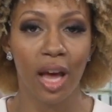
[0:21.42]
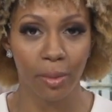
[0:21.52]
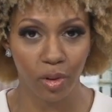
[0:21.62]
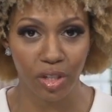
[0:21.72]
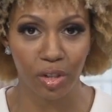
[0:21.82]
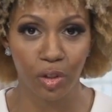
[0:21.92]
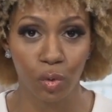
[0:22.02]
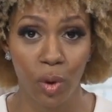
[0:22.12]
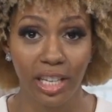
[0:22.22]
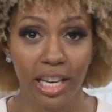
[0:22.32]
I'm Kristen
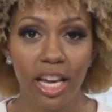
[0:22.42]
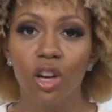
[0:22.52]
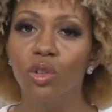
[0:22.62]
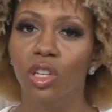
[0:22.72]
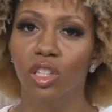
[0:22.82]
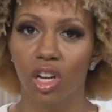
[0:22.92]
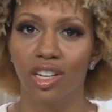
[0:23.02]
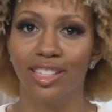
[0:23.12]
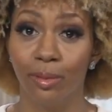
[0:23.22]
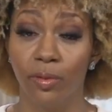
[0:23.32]
Swilley. Here's a look at
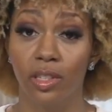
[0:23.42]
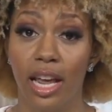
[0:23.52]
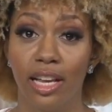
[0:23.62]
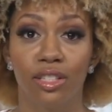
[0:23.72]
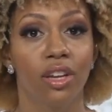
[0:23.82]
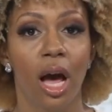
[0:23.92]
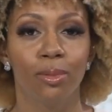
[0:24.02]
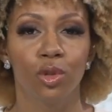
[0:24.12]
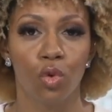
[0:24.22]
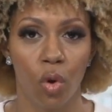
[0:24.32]
some of today's top
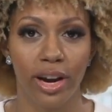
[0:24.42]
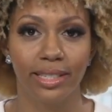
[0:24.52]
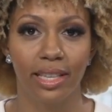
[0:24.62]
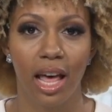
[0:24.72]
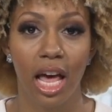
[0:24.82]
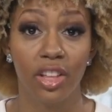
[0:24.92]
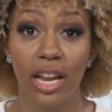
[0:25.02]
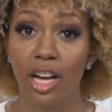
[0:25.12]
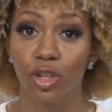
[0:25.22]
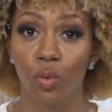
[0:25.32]
stories. The
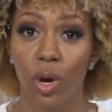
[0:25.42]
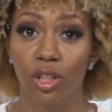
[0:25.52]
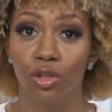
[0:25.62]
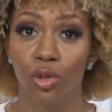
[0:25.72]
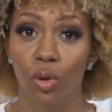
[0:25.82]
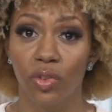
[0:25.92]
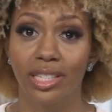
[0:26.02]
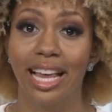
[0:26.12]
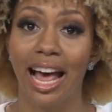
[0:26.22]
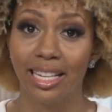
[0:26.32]
National Weather Service
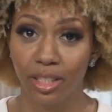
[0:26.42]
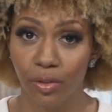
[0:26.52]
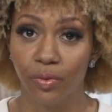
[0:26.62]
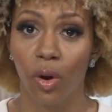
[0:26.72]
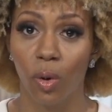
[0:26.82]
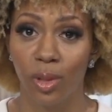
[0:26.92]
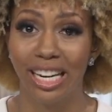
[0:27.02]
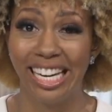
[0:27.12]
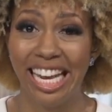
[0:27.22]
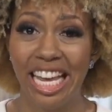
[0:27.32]
has confirmed that an
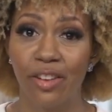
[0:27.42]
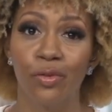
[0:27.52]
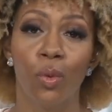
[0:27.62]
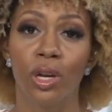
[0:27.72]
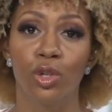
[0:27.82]
EF1